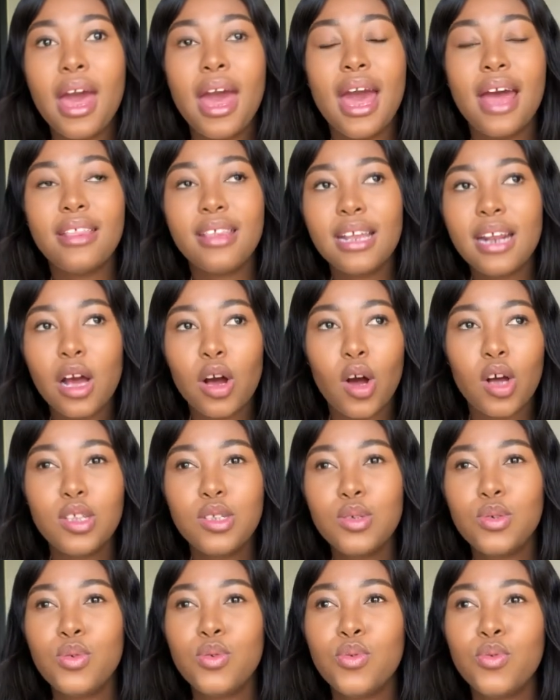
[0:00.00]
then I got
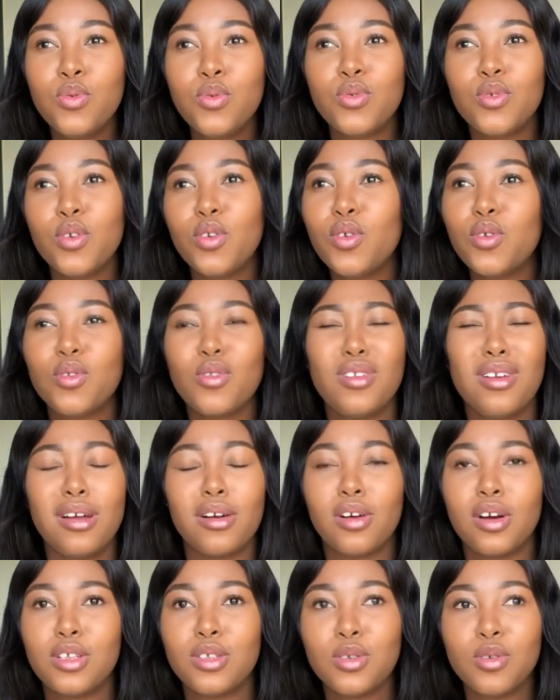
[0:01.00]
to, not I
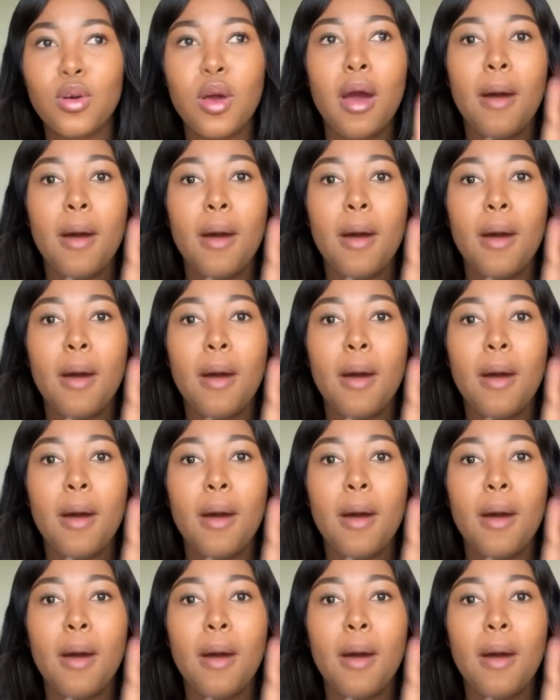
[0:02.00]
got to,